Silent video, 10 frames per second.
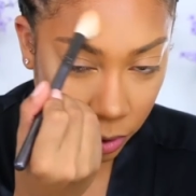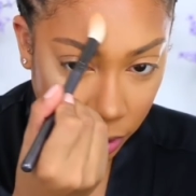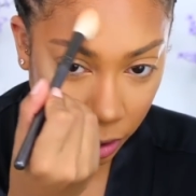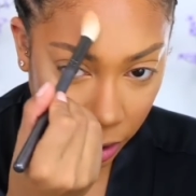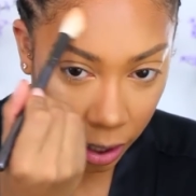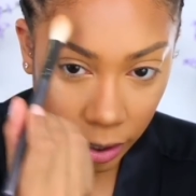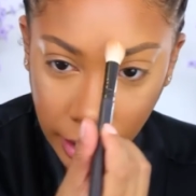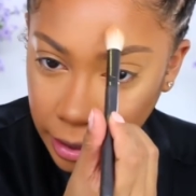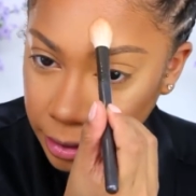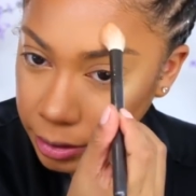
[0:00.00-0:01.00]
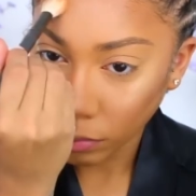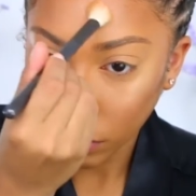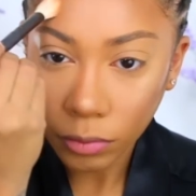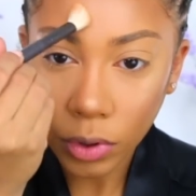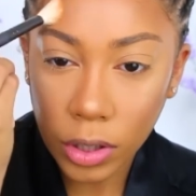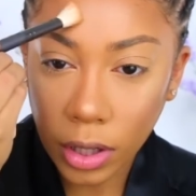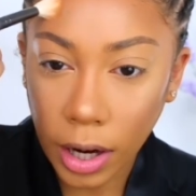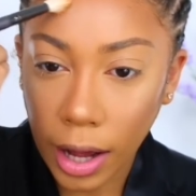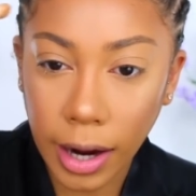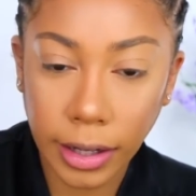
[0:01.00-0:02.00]
We're just gonna highlight it. We're just
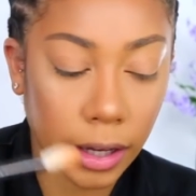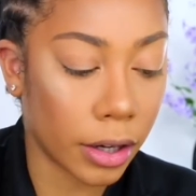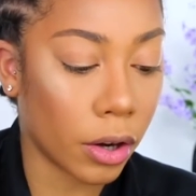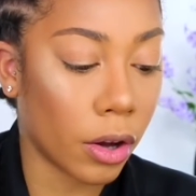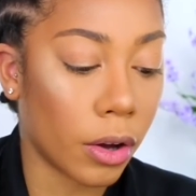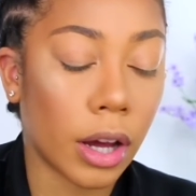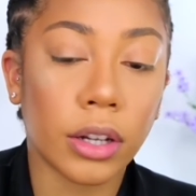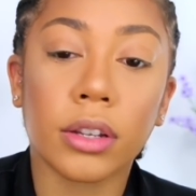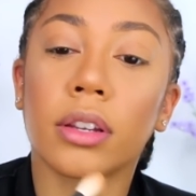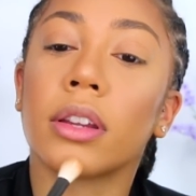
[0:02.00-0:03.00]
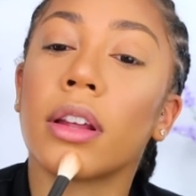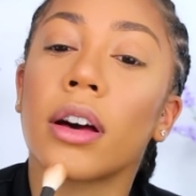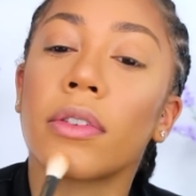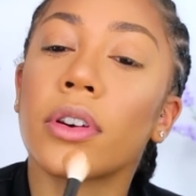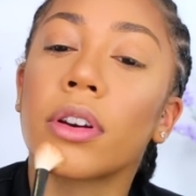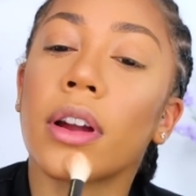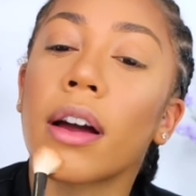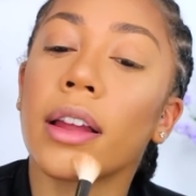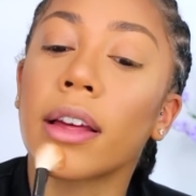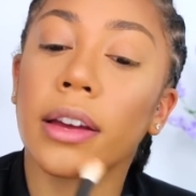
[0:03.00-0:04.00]
gonna highlight it all. I just love a good
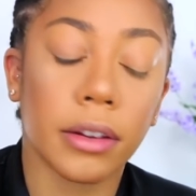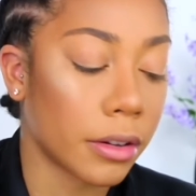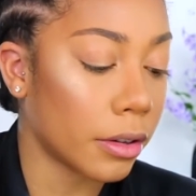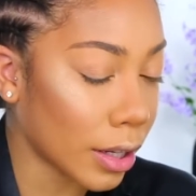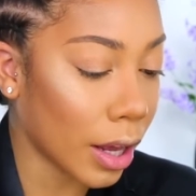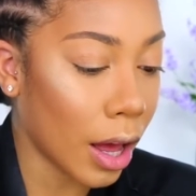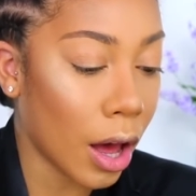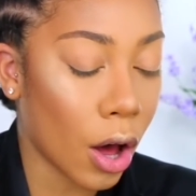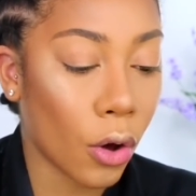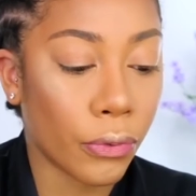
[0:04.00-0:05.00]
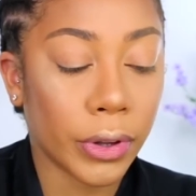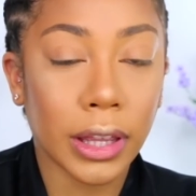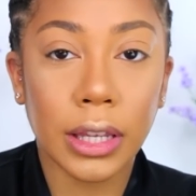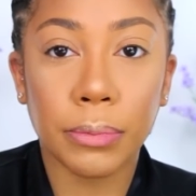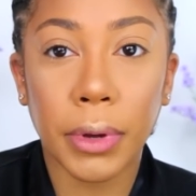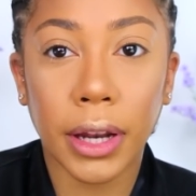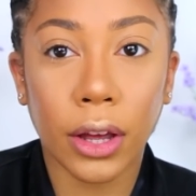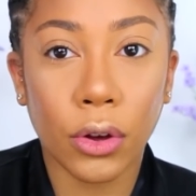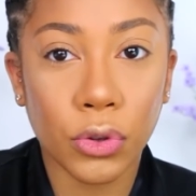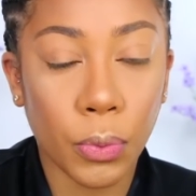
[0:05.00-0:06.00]
highlight. Hopefully this
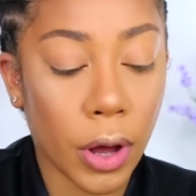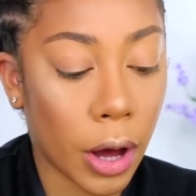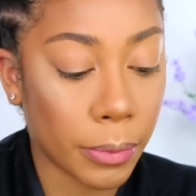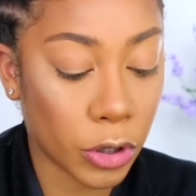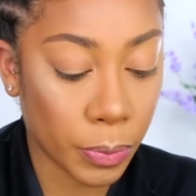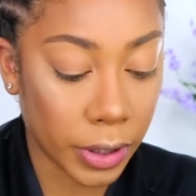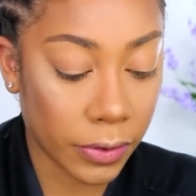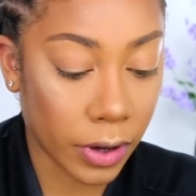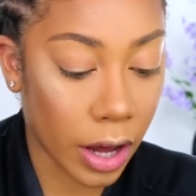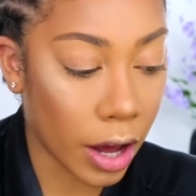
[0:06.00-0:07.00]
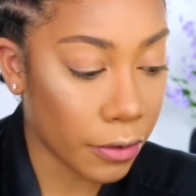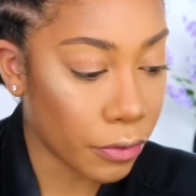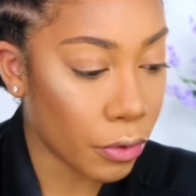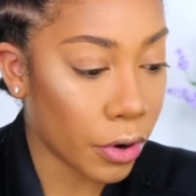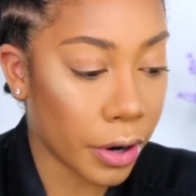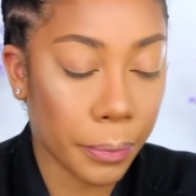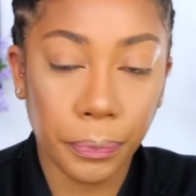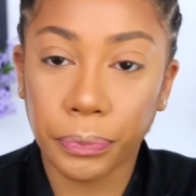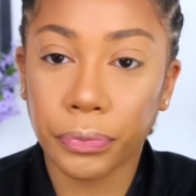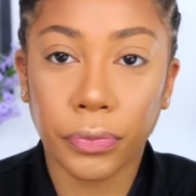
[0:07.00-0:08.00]
meeting goes well. I'm just believing God for it.
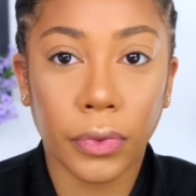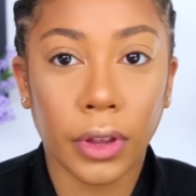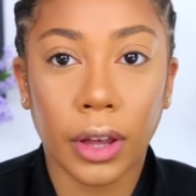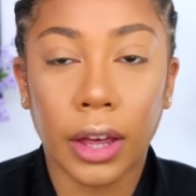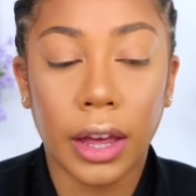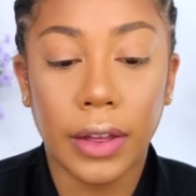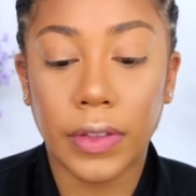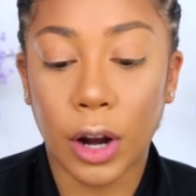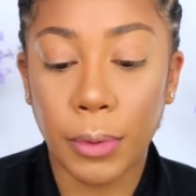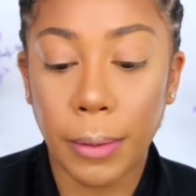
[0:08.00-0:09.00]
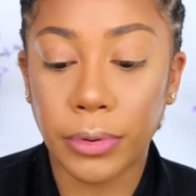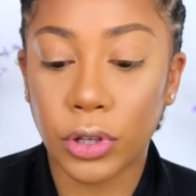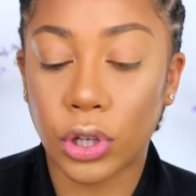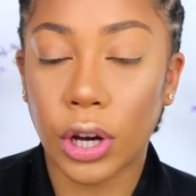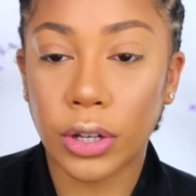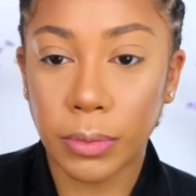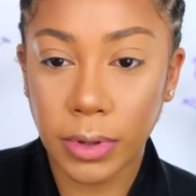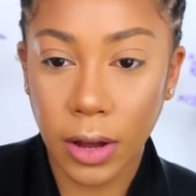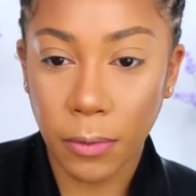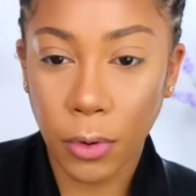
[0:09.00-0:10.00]
And then I'll be able to share some stuff.